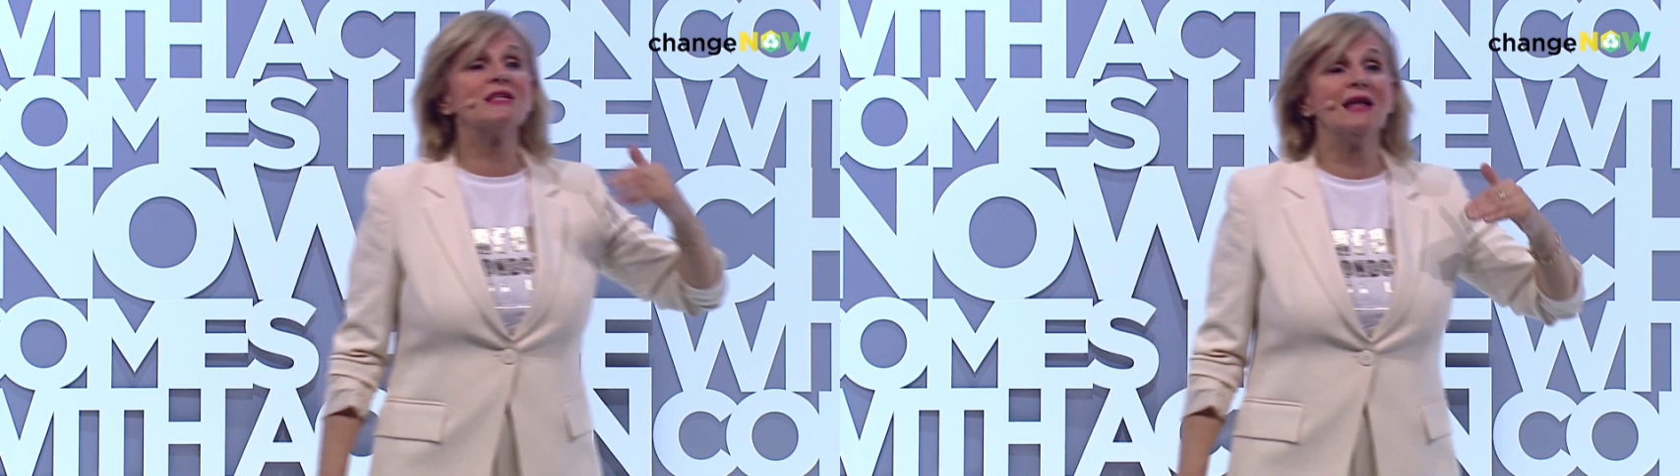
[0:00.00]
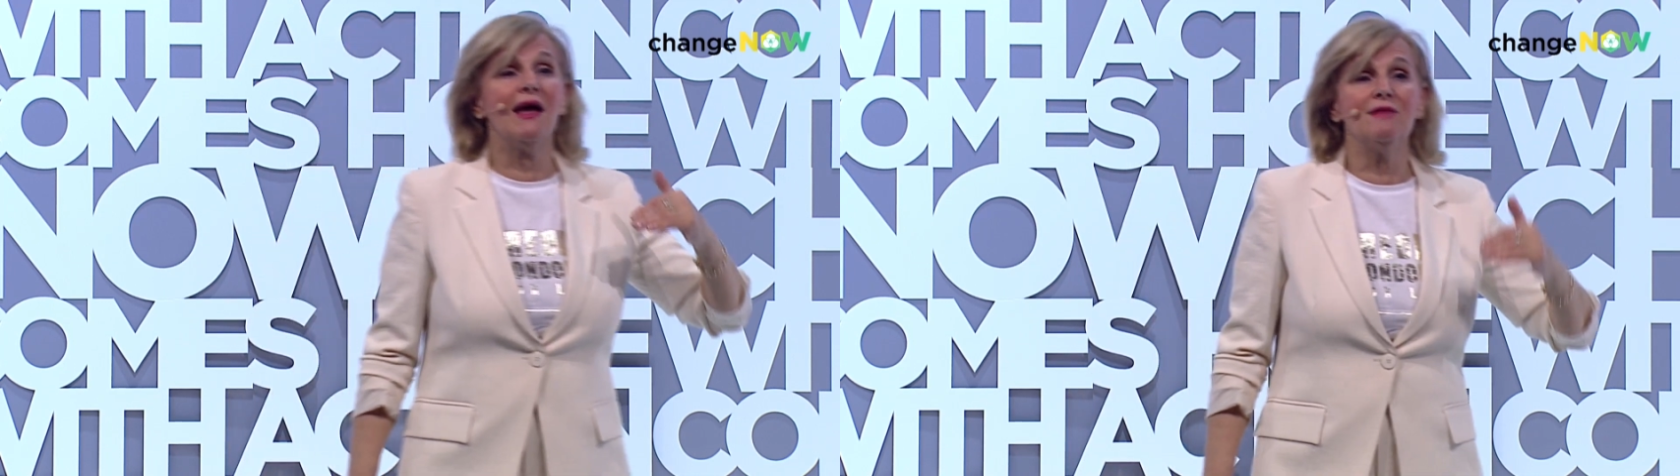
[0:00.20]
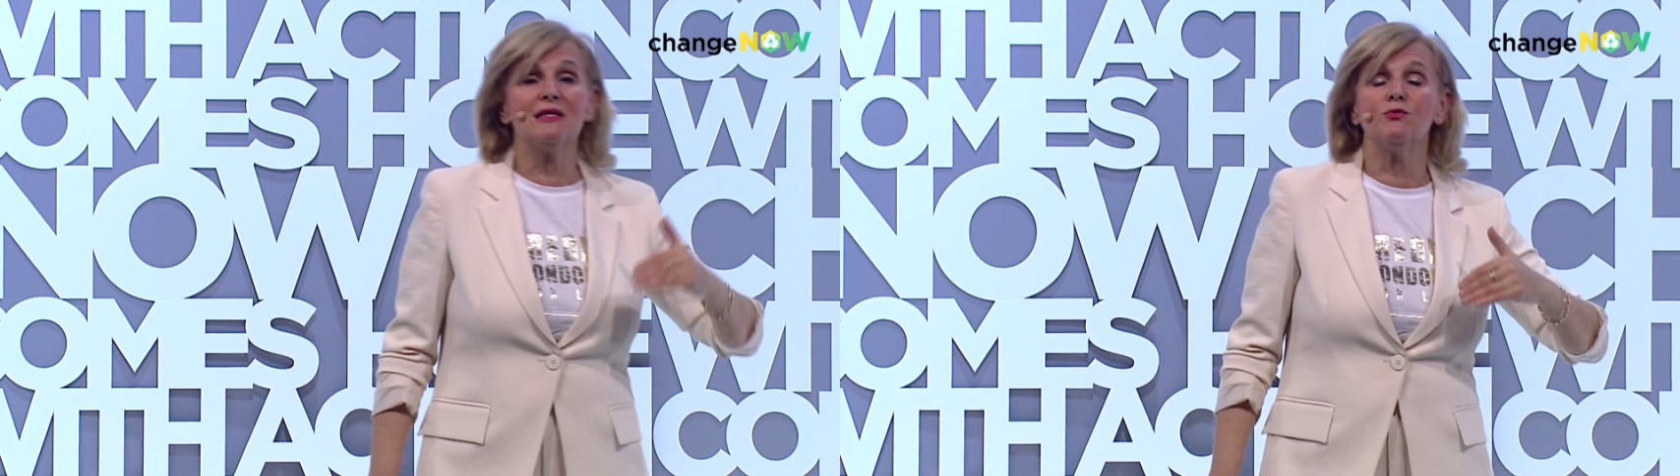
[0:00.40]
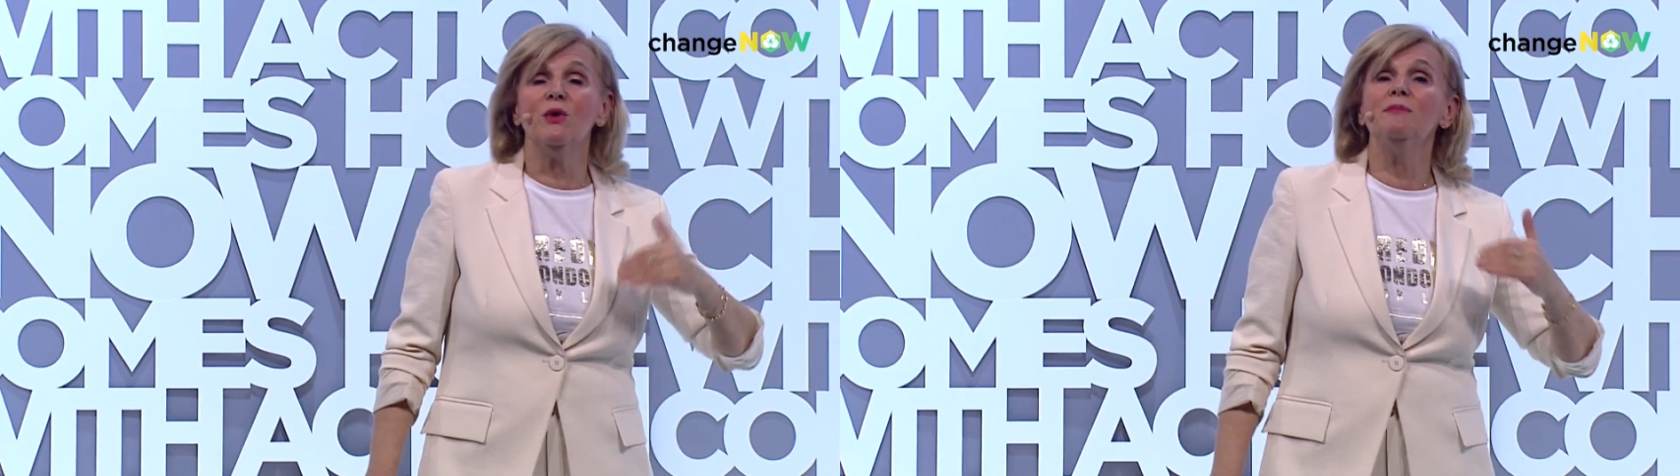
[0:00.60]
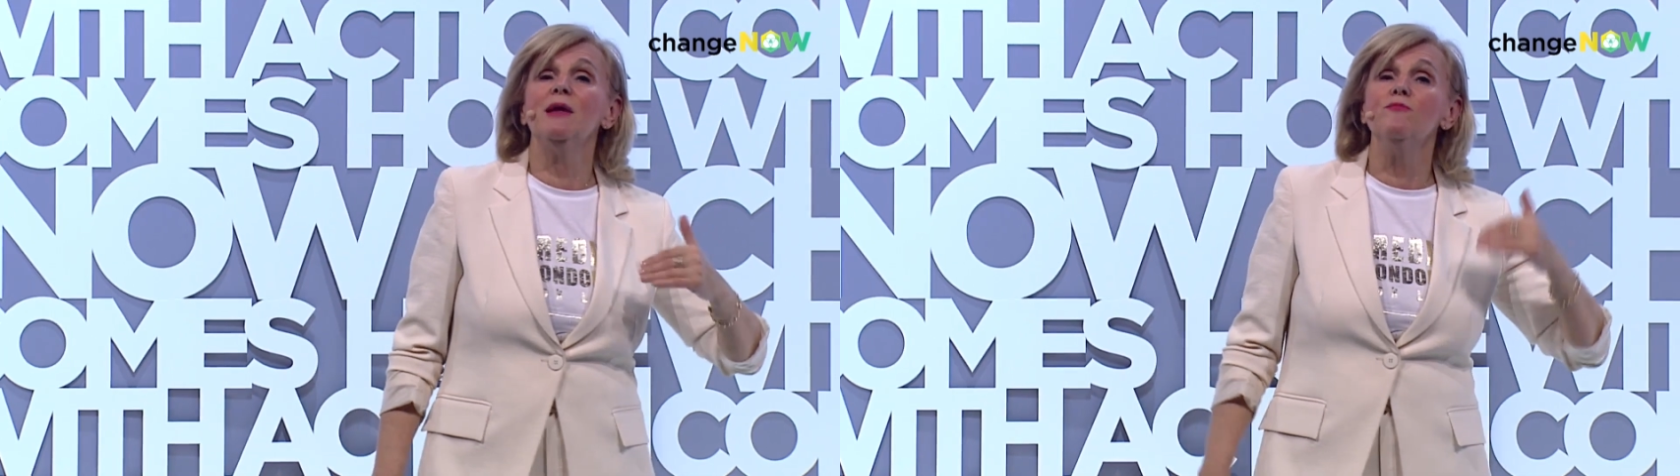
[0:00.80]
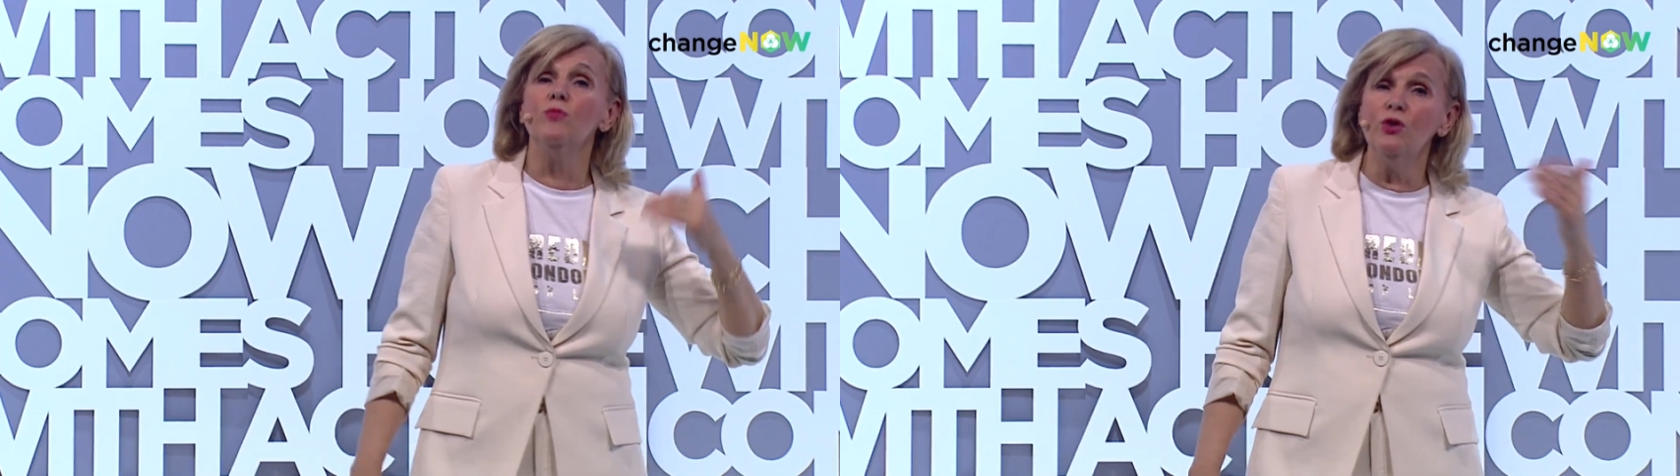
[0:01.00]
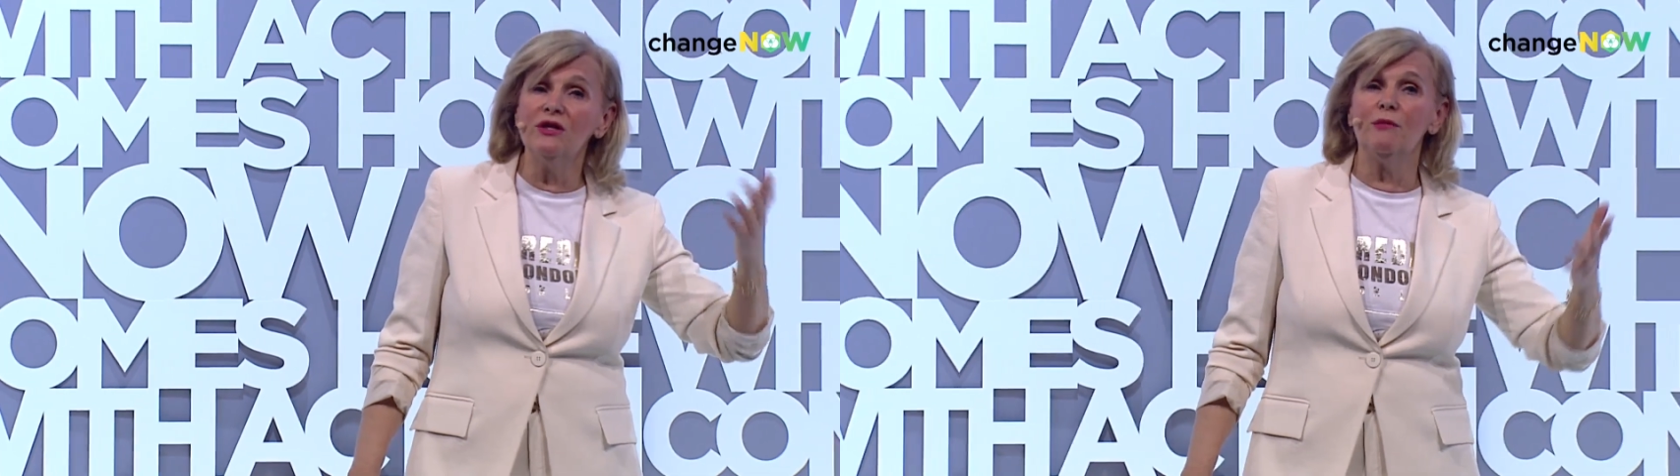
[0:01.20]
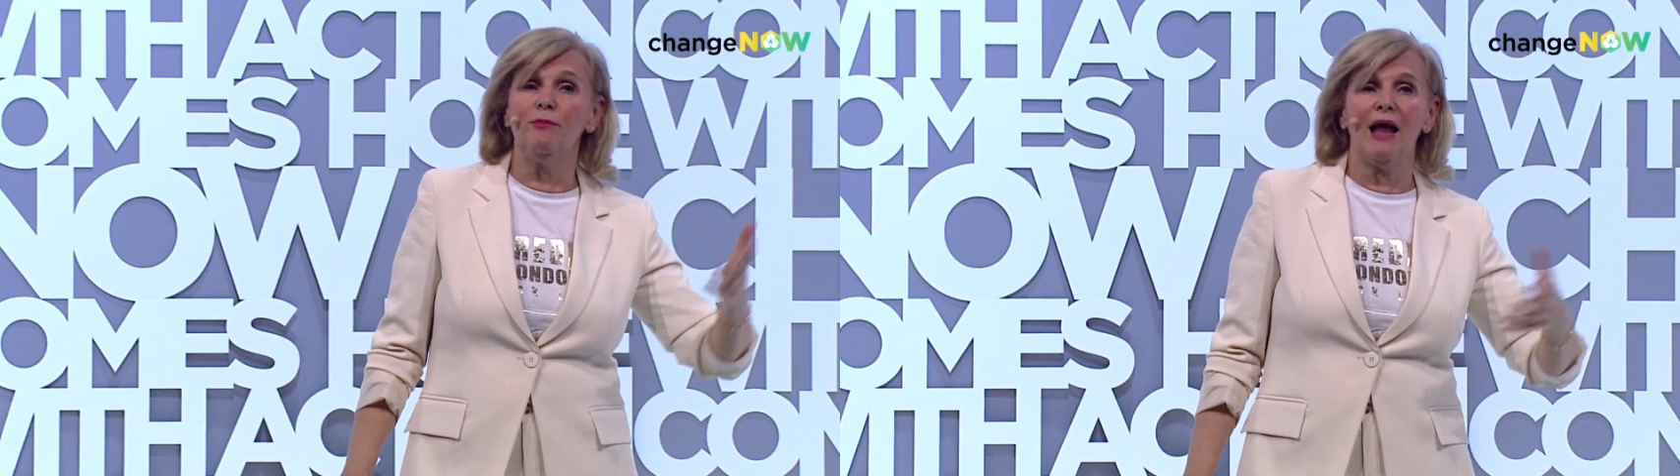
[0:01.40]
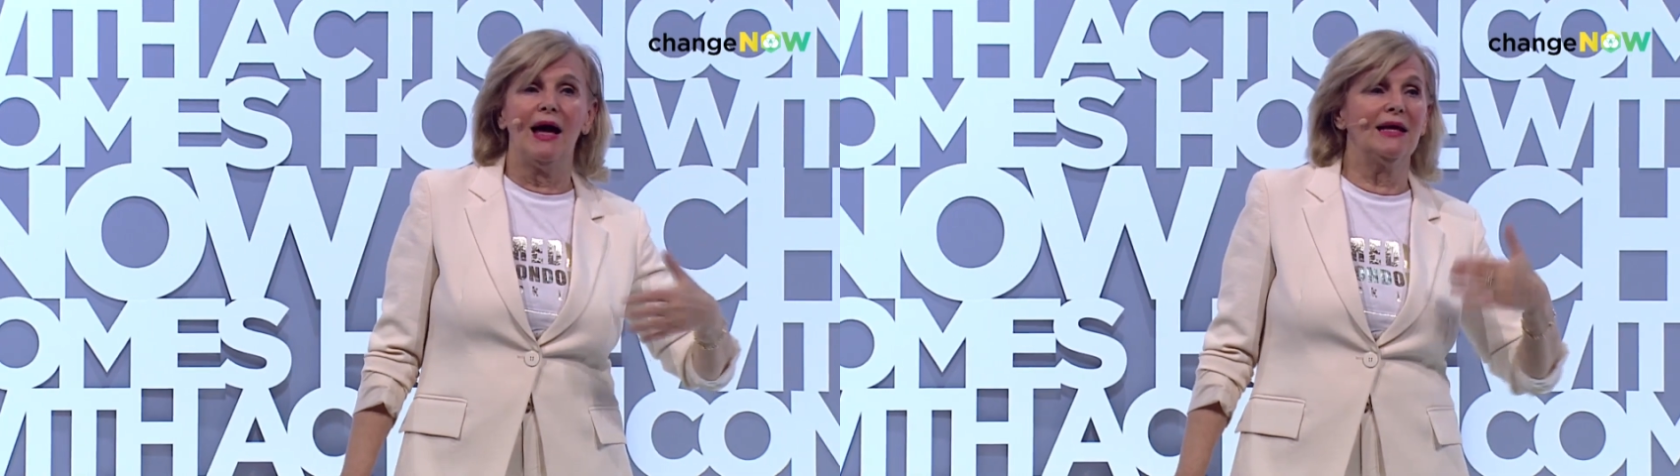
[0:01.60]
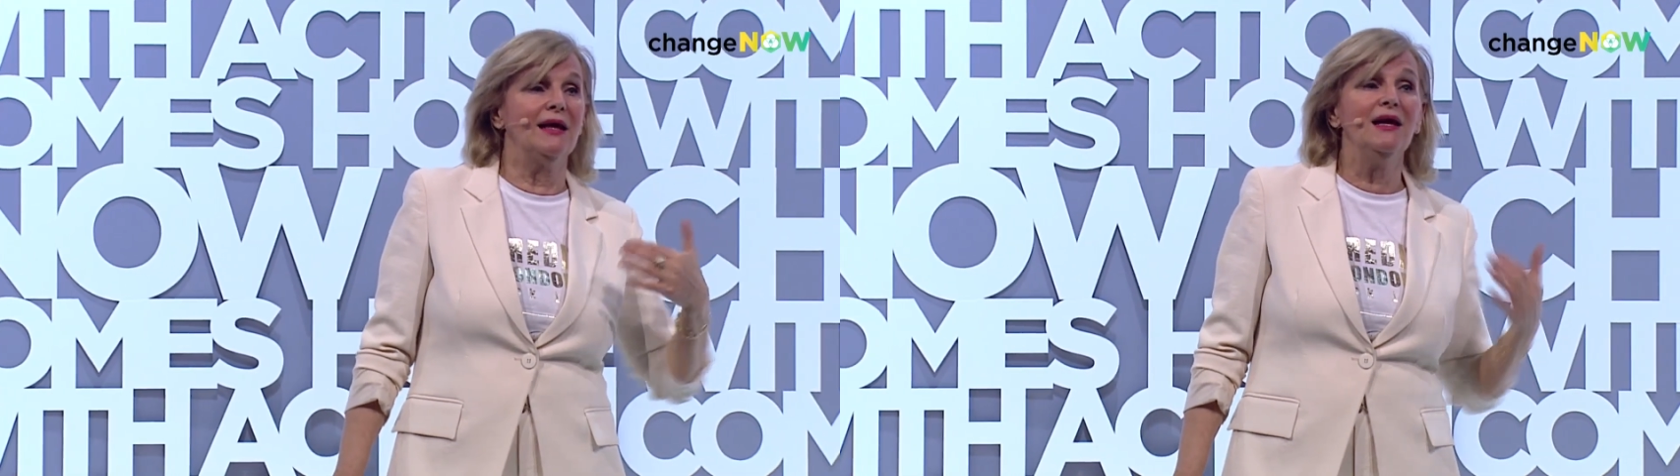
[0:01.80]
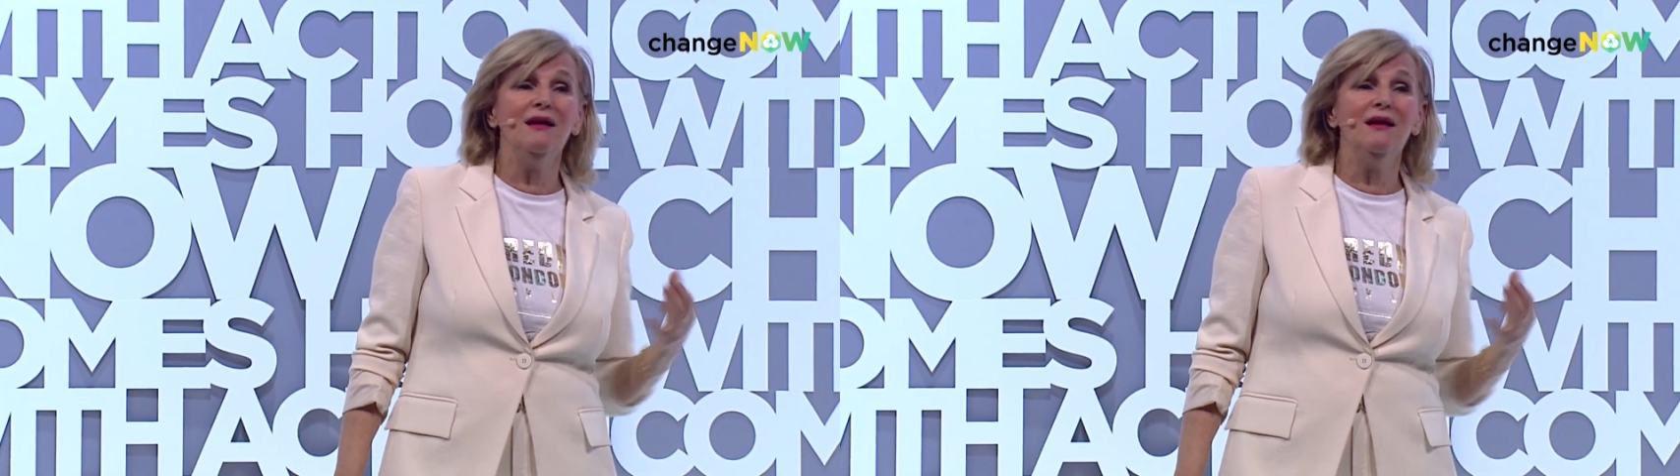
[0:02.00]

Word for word: levels will be multiplying